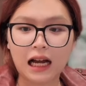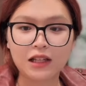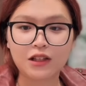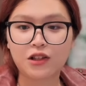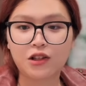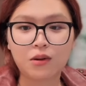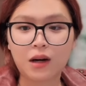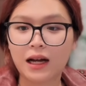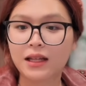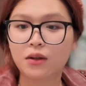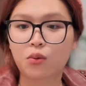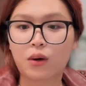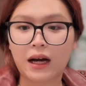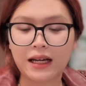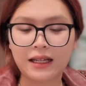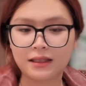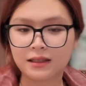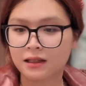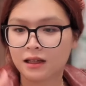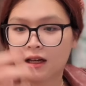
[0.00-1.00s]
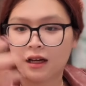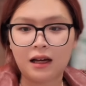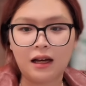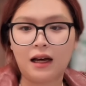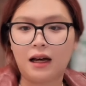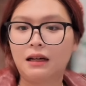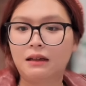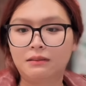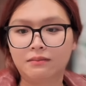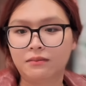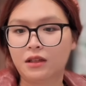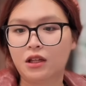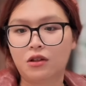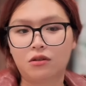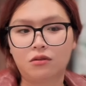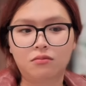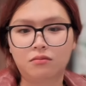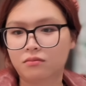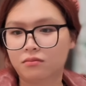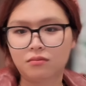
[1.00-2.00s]
until otherwise,
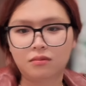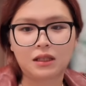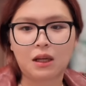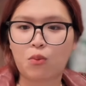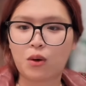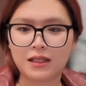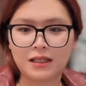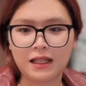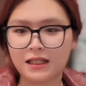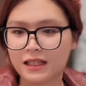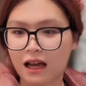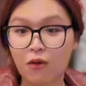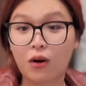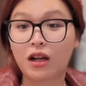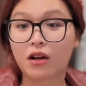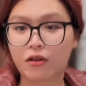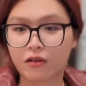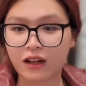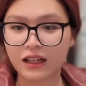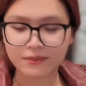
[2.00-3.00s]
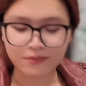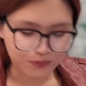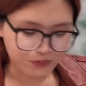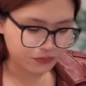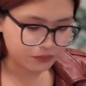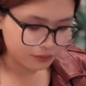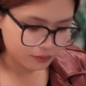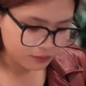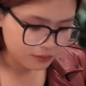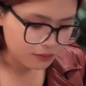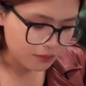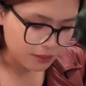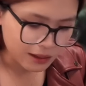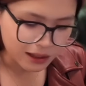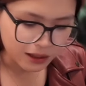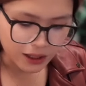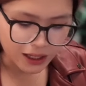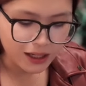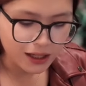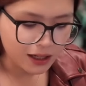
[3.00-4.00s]
someone says, I want a refund.
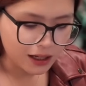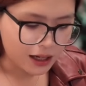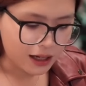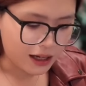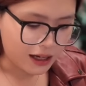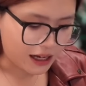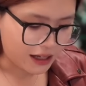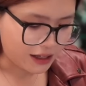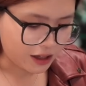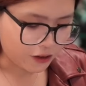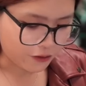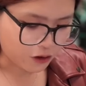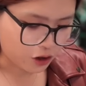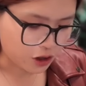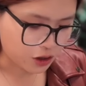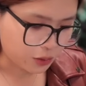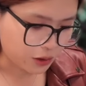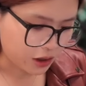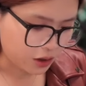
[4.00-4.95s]
Okay, and then of course we